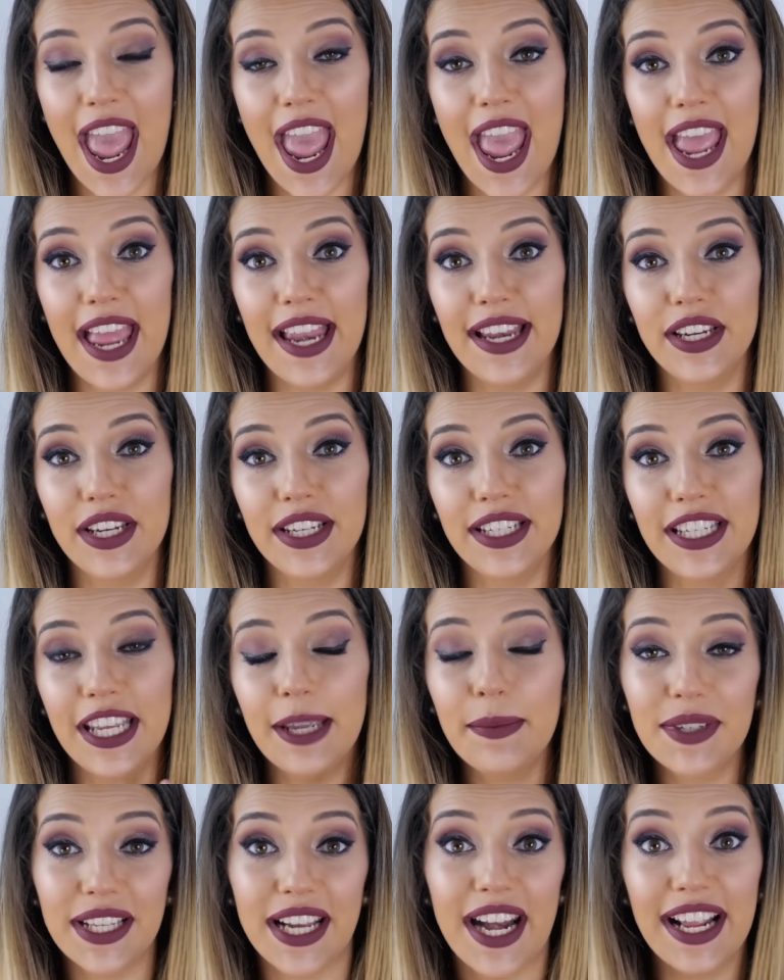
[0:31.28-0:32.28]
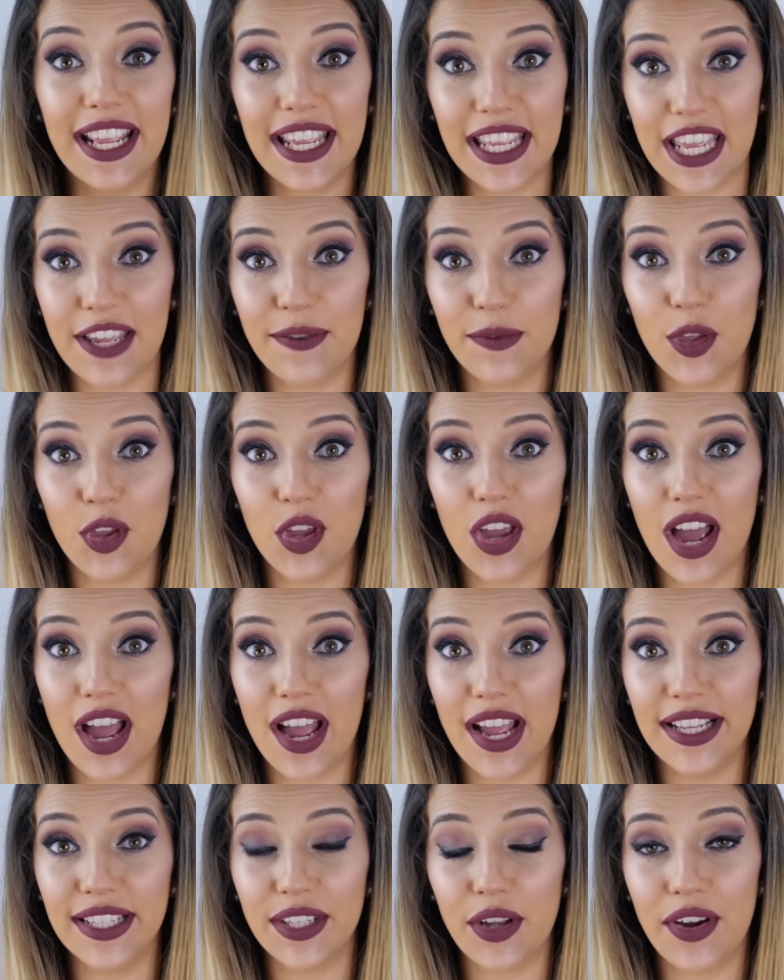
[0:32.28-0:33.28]
and tips that I can give you
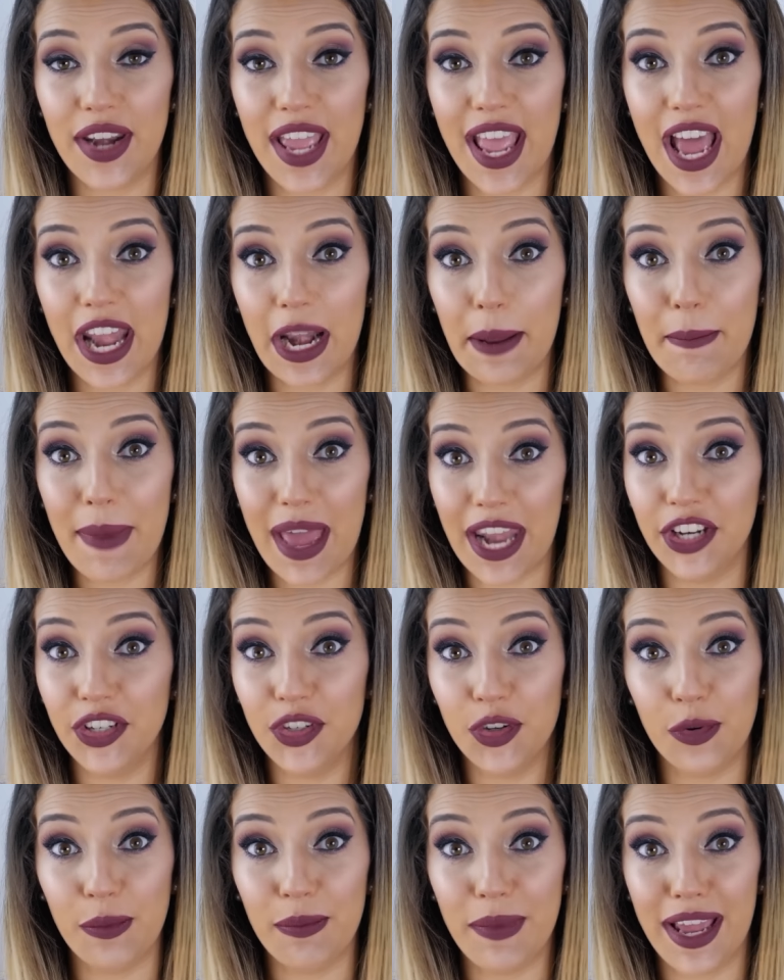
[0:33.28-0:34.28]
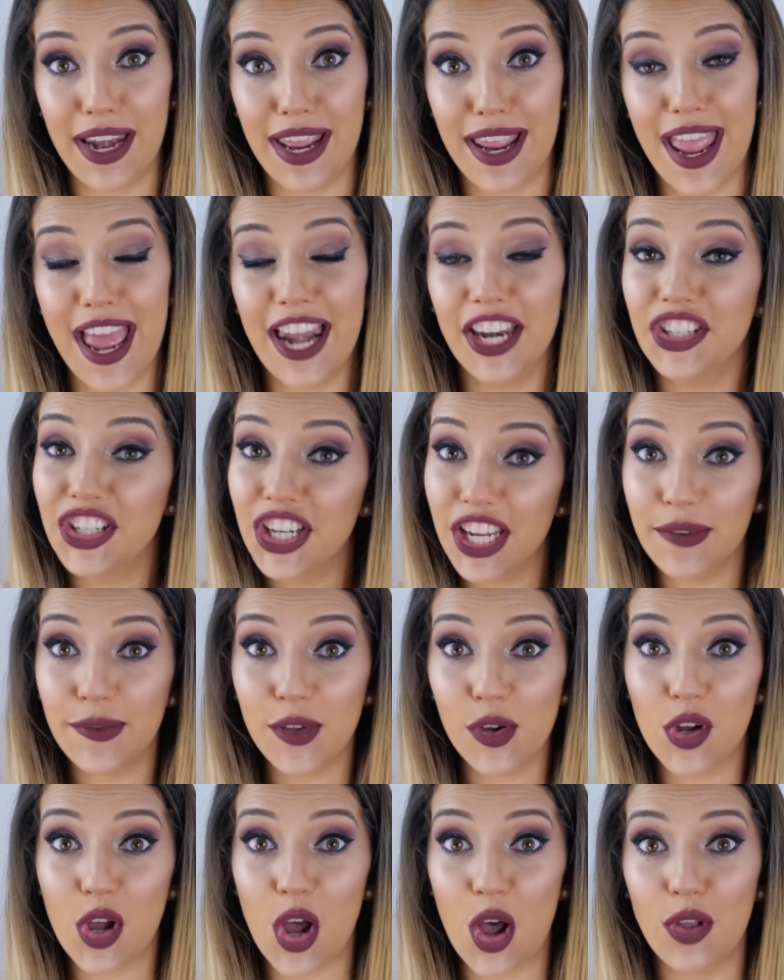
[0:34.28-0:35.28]
guys on how to manage your money and achieve
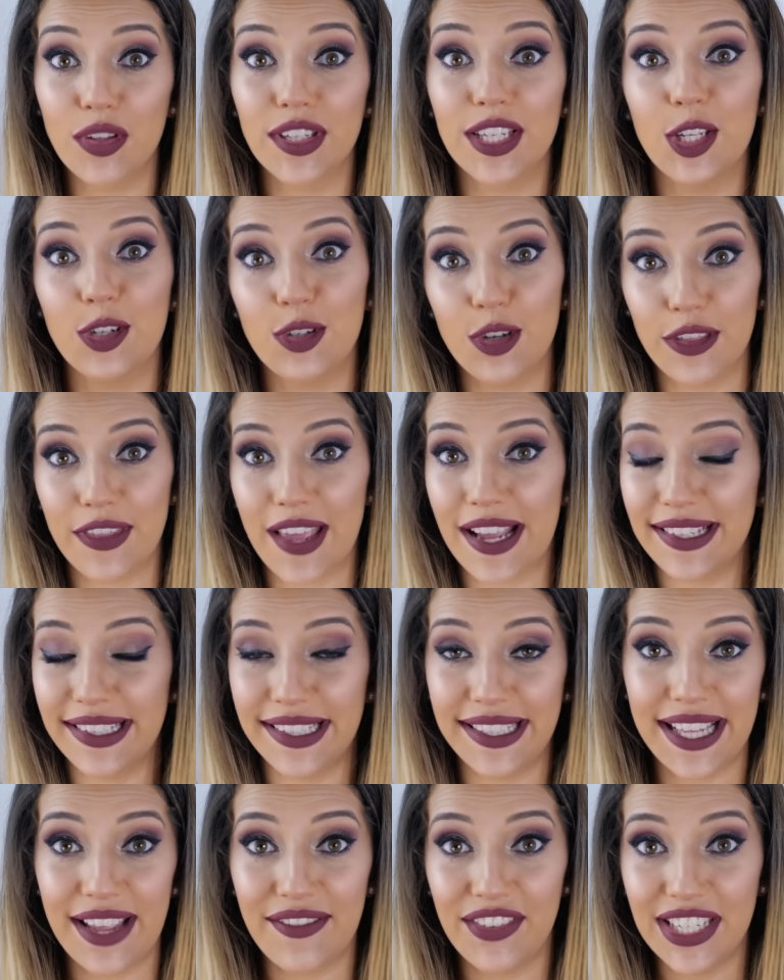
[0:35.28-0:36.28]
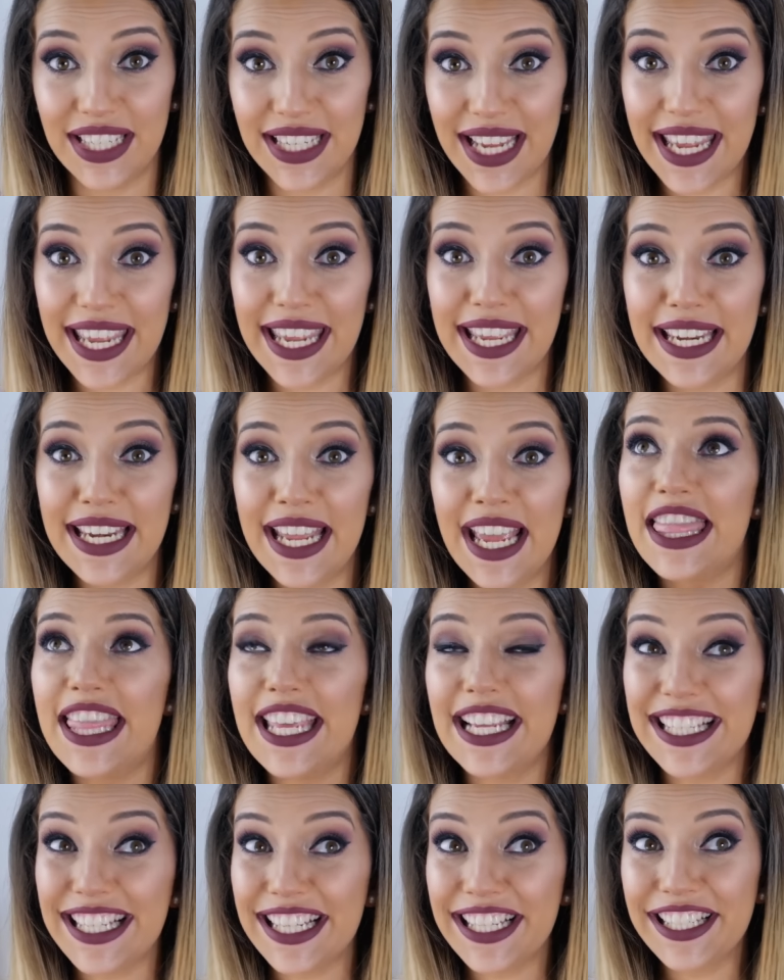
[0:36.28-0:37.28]
your goals in 2017.
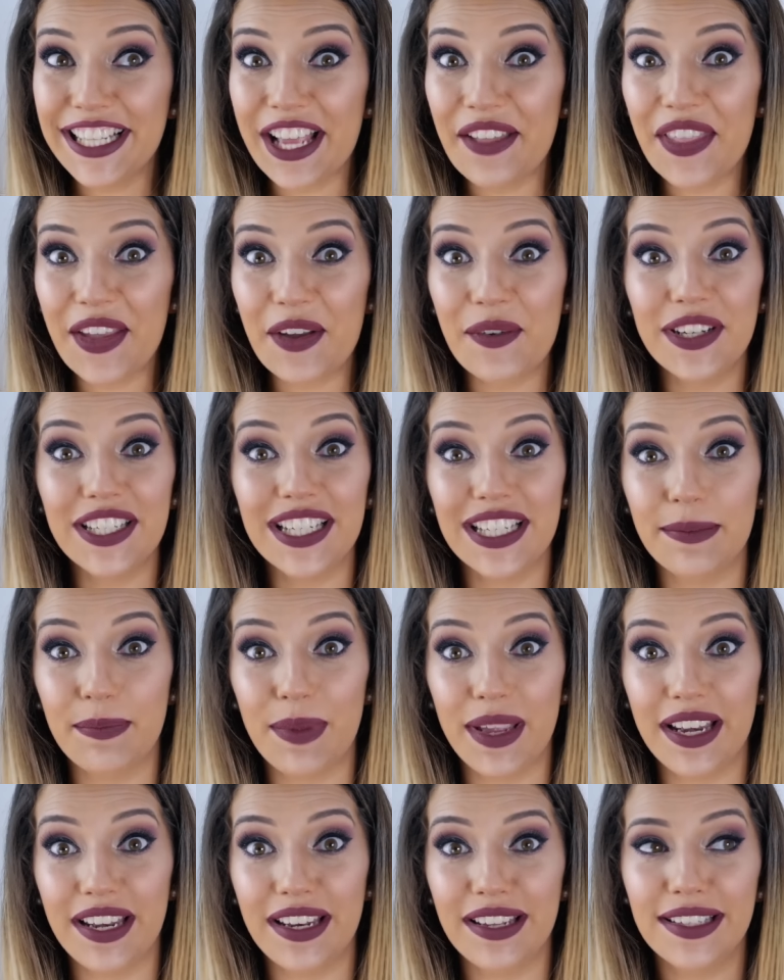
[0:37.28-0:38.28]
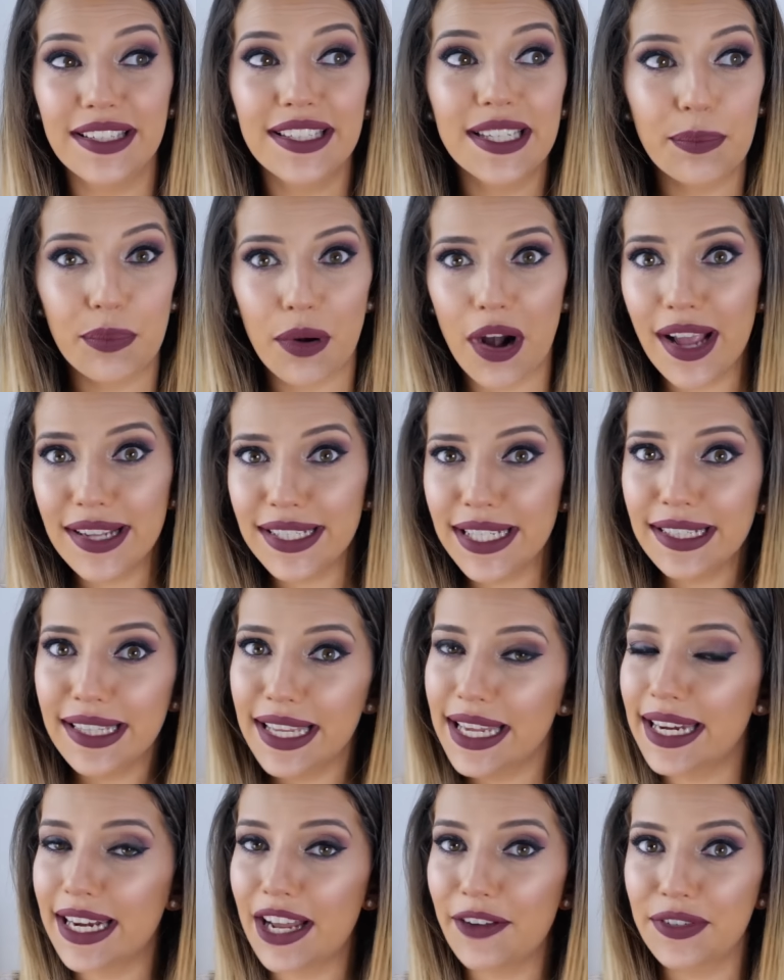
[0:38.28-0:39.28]
This is something which has been,
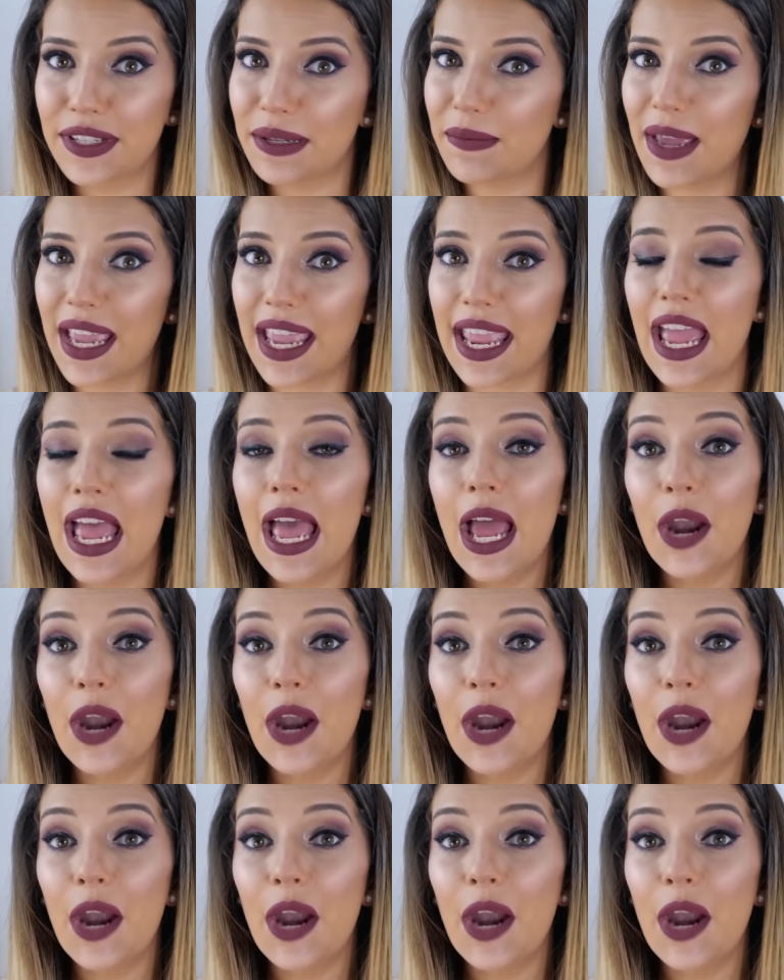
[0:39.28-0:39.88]
surprisingly enough to me,